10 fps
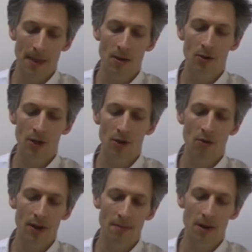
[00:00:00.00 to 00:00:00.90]
"You're
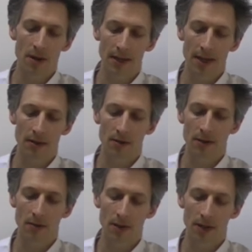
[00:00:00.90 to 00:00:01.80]
sorry," Miles echoed
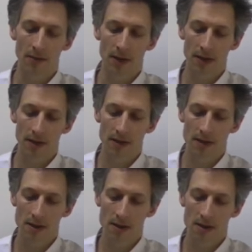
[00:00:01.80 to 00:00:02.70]
derisively.
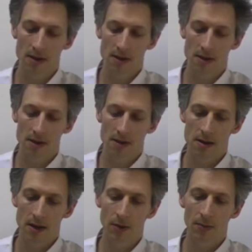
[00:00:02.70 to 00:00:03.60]

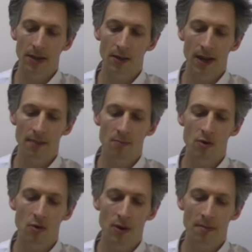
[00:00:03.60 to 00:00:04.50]
He was about to add
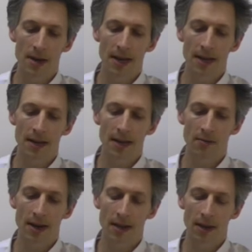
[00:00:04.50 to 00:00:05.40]
more when a man in a
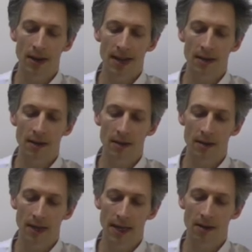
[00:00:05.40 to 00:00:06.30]
raincoat entered.
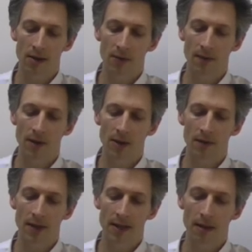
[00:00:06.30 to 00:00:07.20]
He glanced
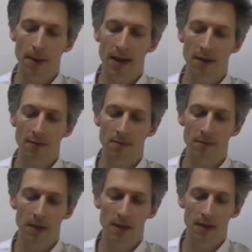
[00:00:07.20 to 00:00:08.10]
furtively at the pair of them,
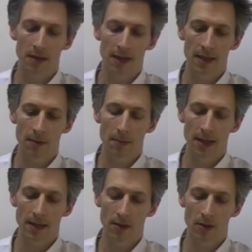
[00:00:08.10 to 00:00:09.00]
then
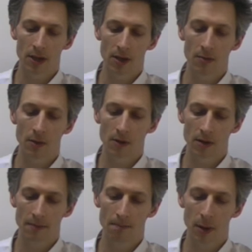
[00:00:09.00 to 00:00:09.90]
disappeared into a
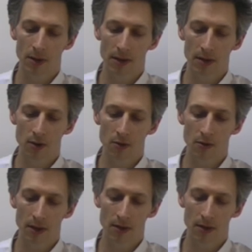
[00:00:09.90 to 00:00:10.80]
cubicle and bolted the door
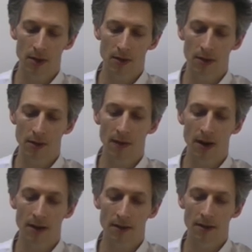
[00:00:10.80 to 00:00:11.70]
with gratuitous
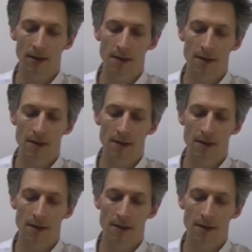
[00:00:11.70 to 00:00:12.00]
violence.